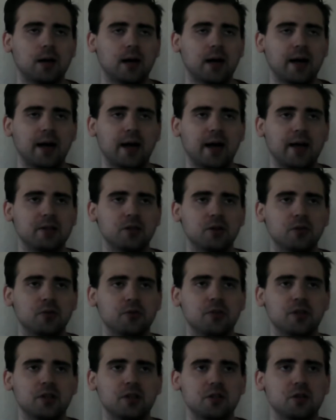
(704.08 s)
I don't
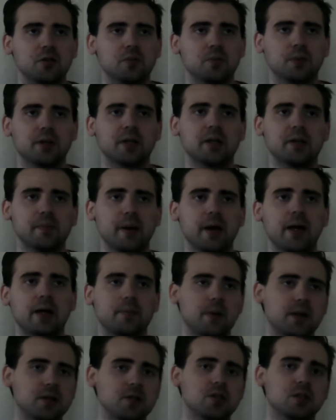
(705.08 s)
think you're bringing
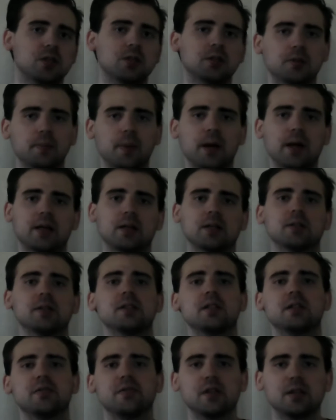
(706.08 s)
back Ben Solo back on
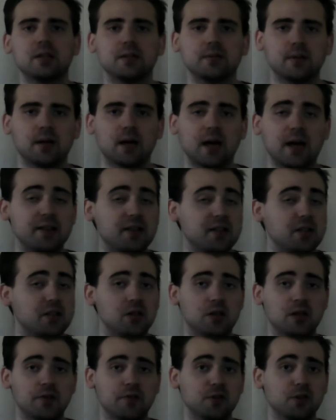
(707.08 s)
TV. I think
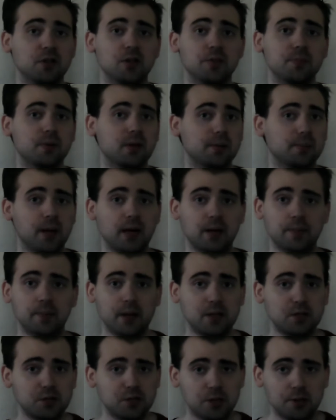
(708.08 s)
if you're going to bring back
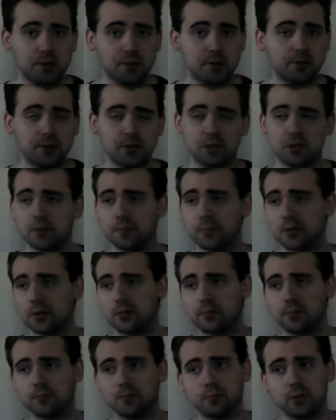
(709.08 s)
Ben Solo, you're going
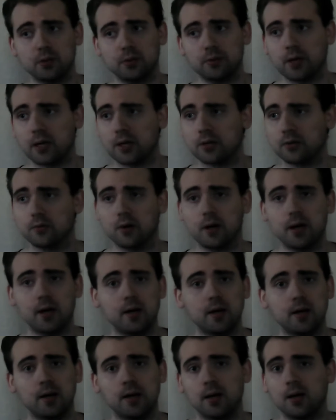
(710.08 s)
to bring back Rey.
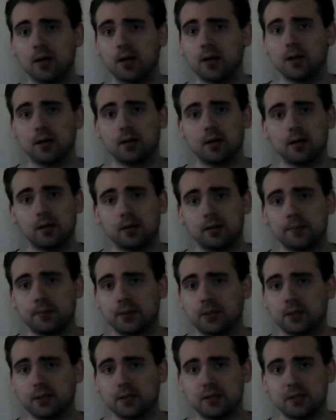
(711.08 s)

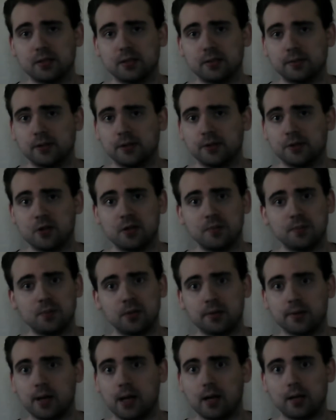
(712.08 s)
Because if you're going to
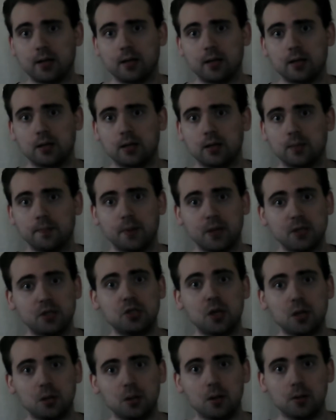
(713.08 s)
bring back Ben
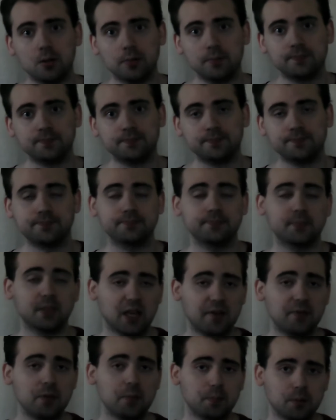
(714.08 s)
Solo, you
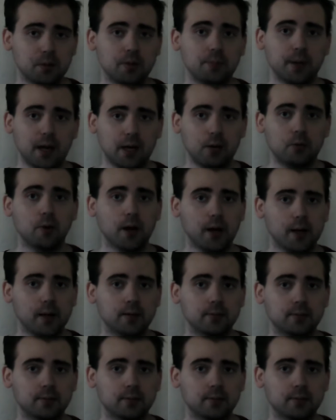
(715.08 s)
have to bring back Rey.